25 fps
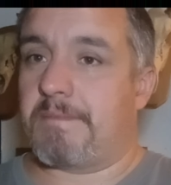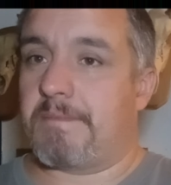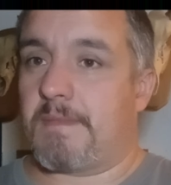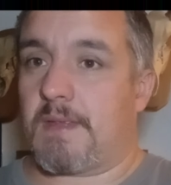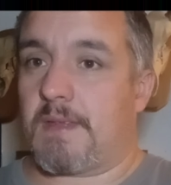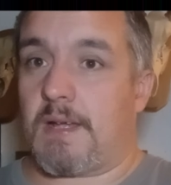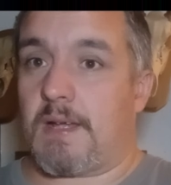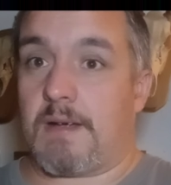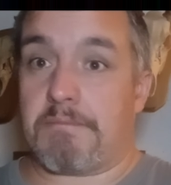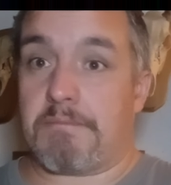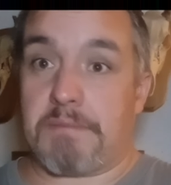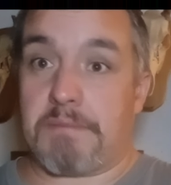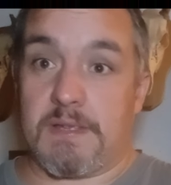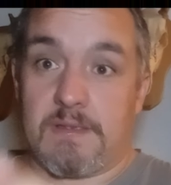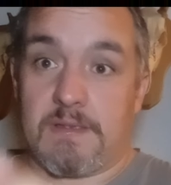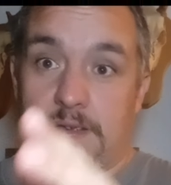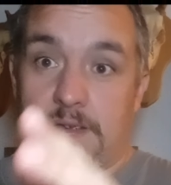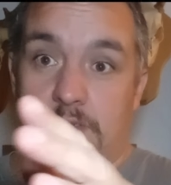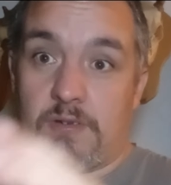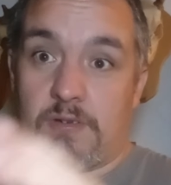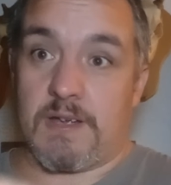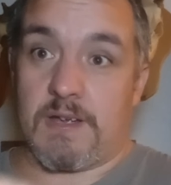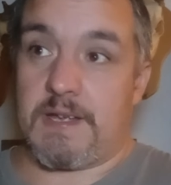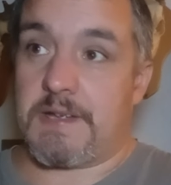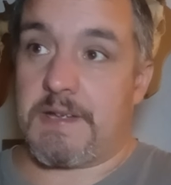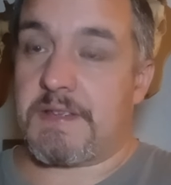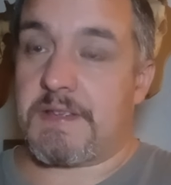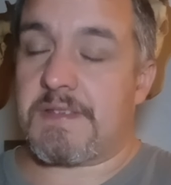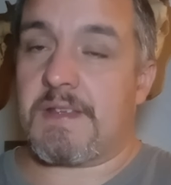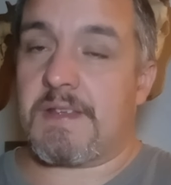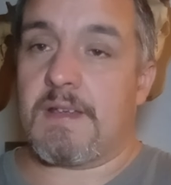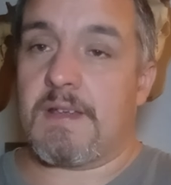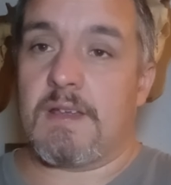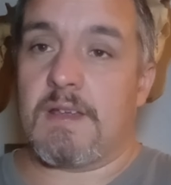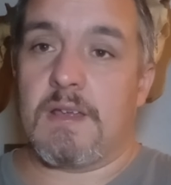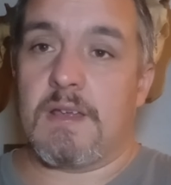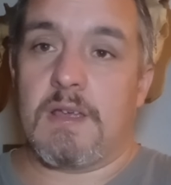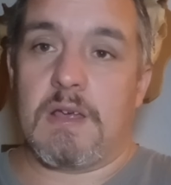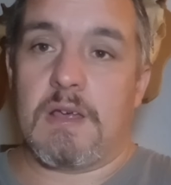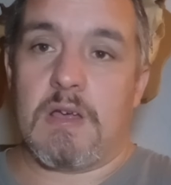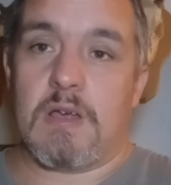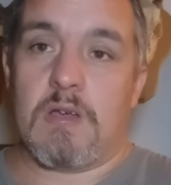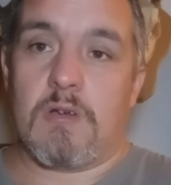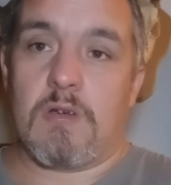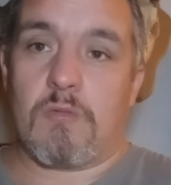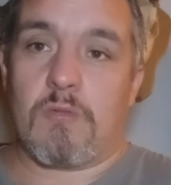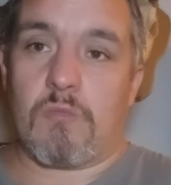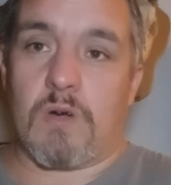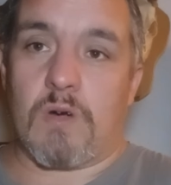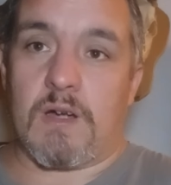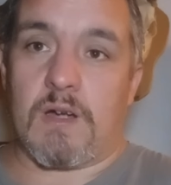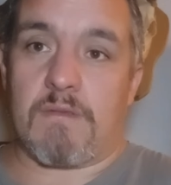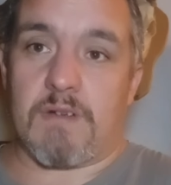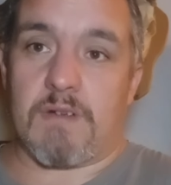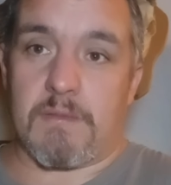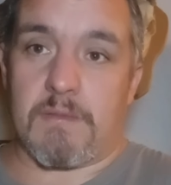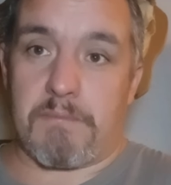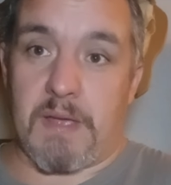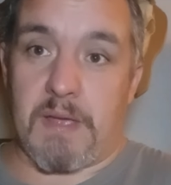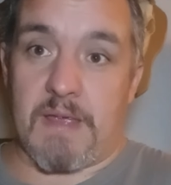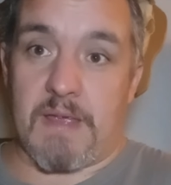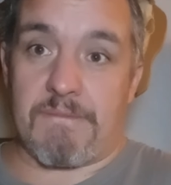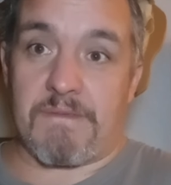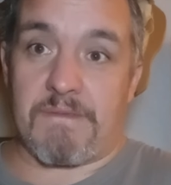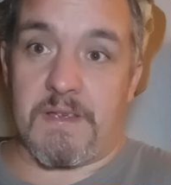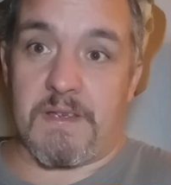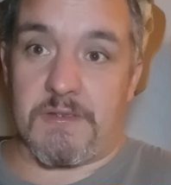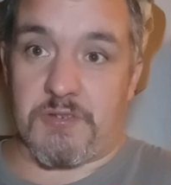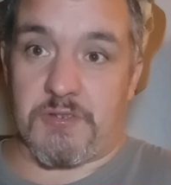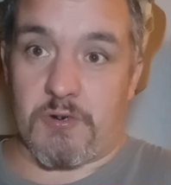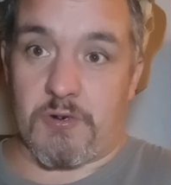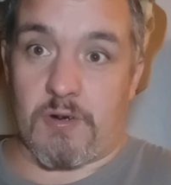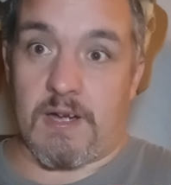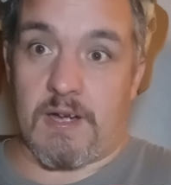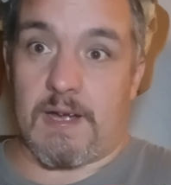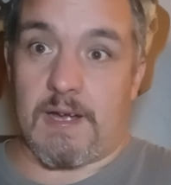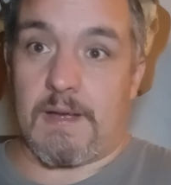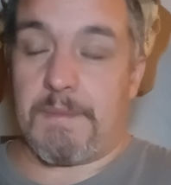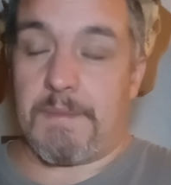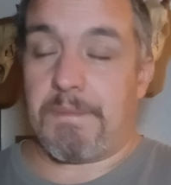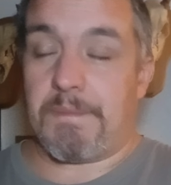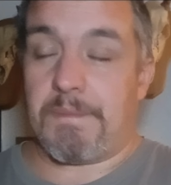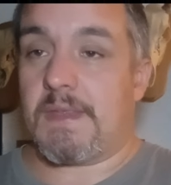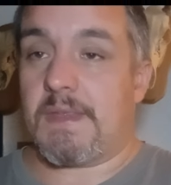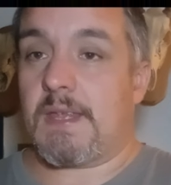up in the creeks, wherever the bait fish are at.